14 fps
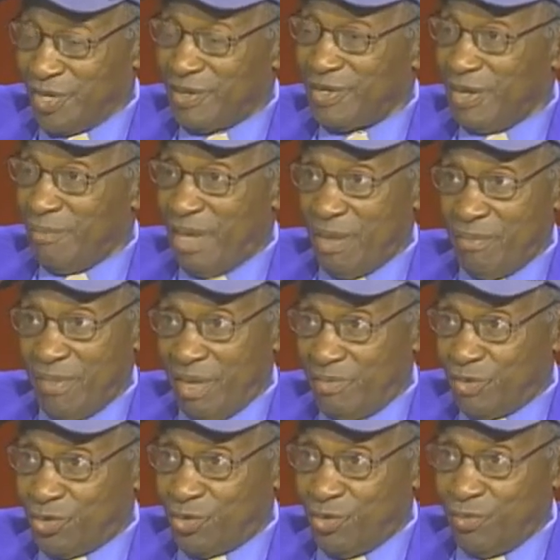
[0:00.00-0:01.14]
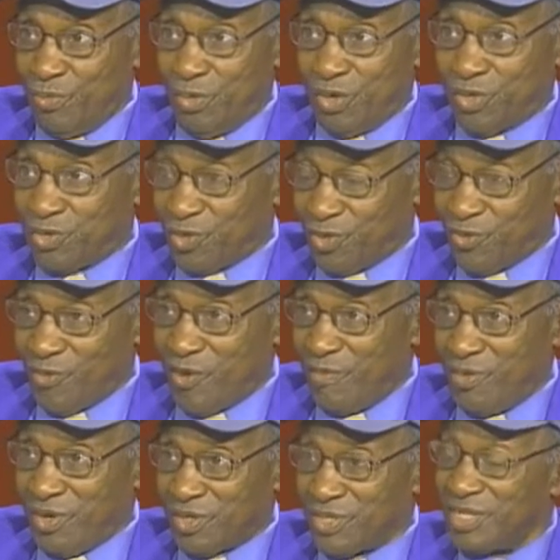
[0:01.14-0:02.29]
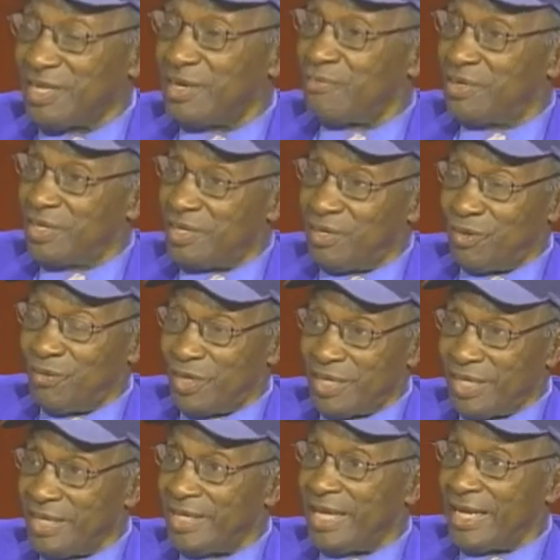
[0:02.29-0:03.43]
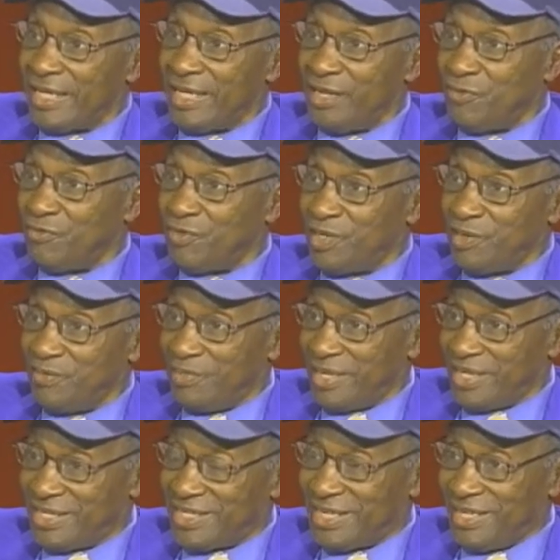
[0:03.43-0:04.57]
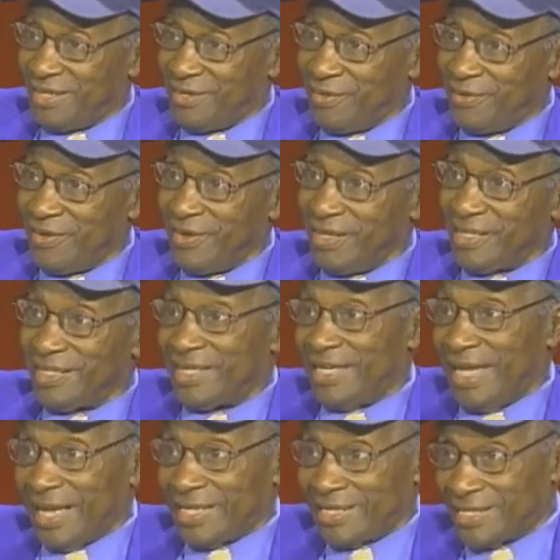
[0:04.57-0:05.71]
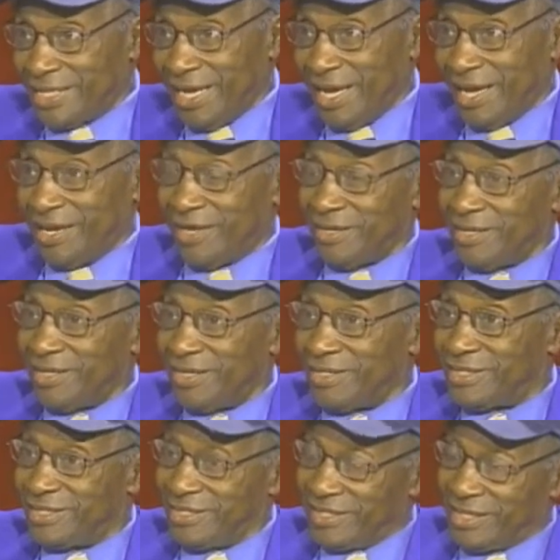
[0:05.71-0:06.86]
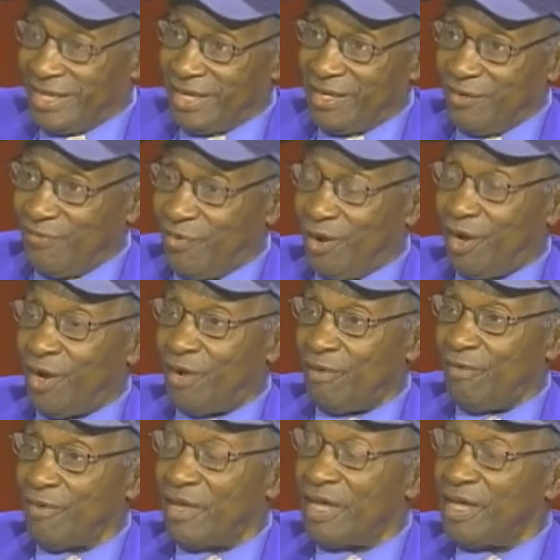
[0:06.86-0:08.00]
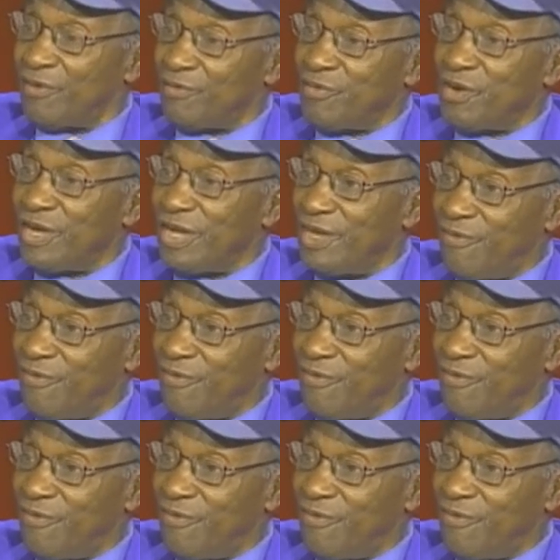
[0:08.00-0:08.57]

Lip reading: They made maybe two books or three books, but what that gives them the incentive the next year to get involved and read